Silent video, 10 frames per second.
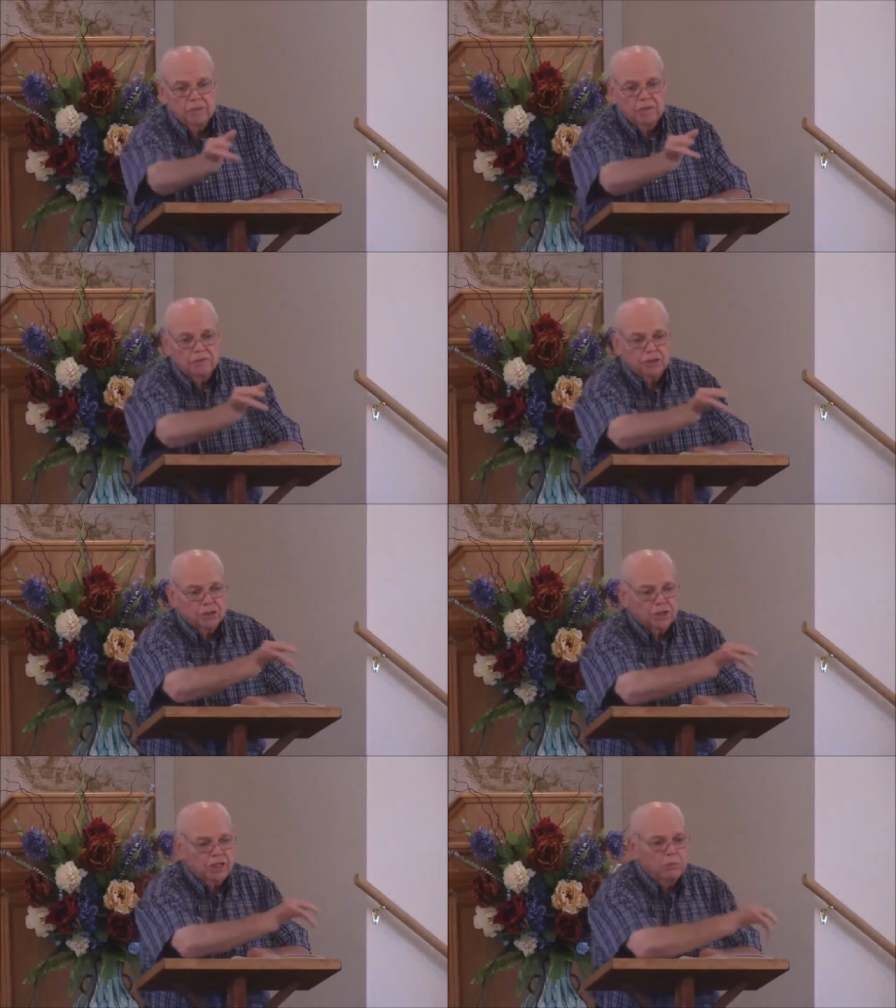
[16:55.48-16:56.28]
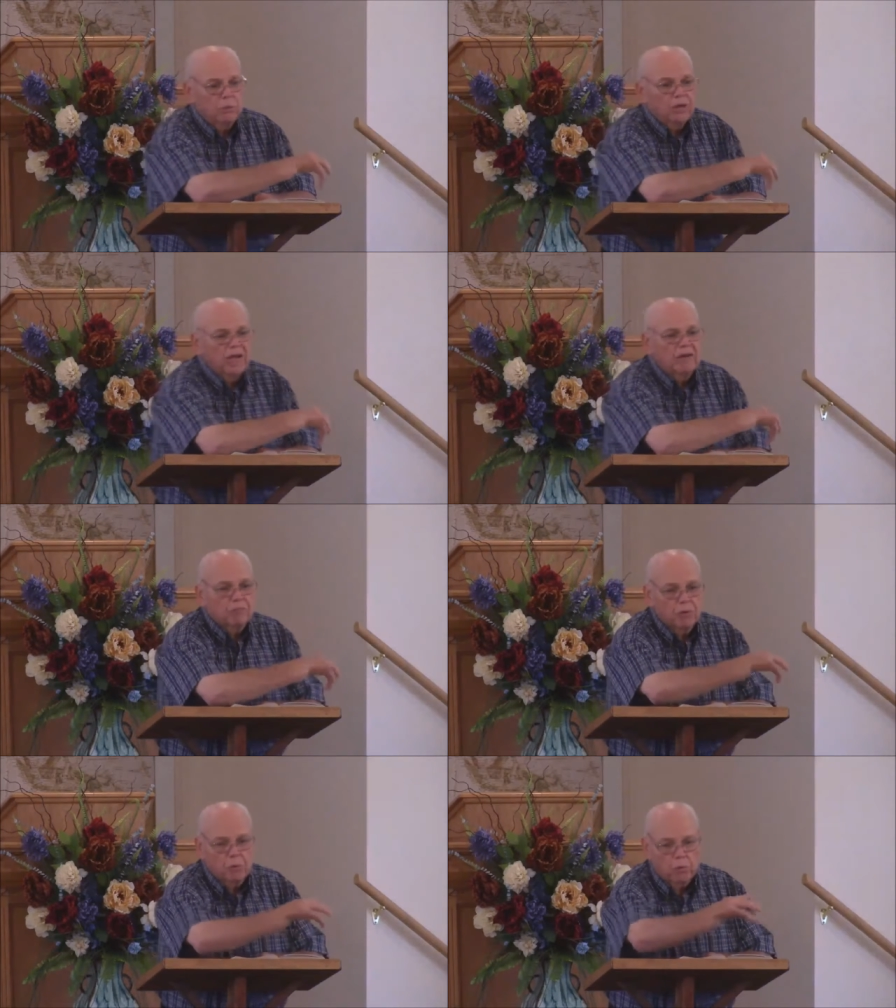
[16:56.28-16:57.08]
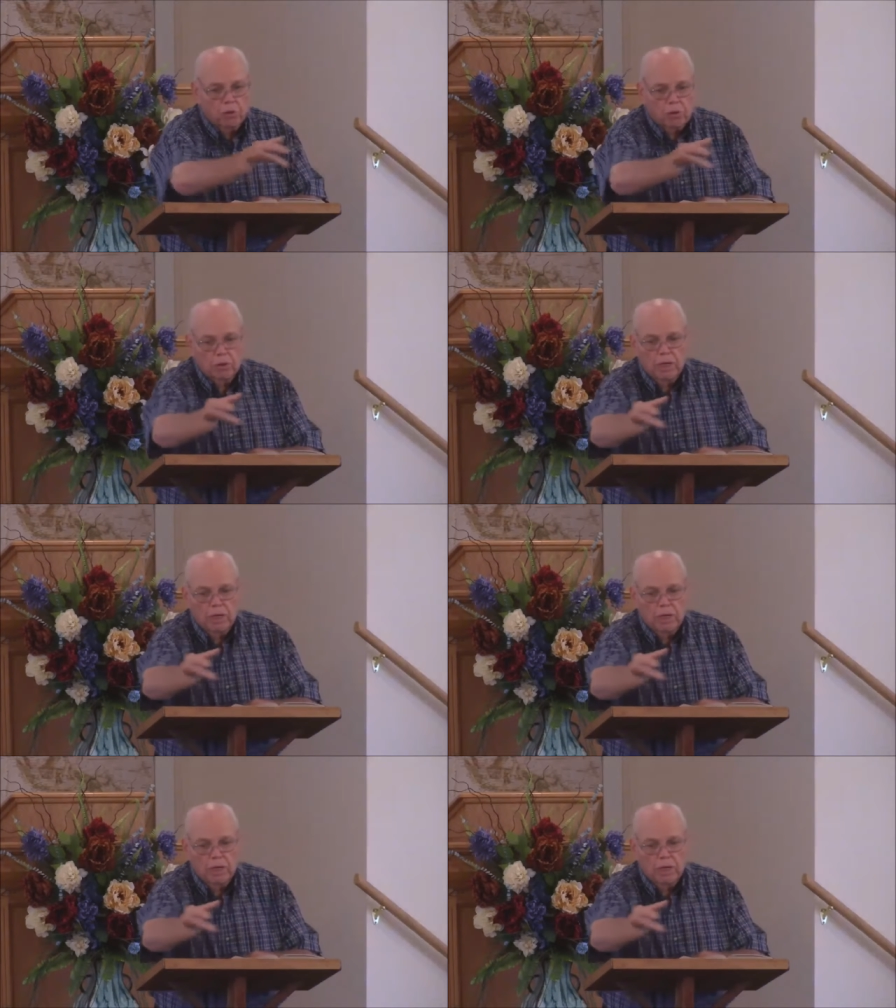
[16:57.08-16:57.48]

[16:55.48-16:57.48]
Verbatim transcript: The seed went everywhere.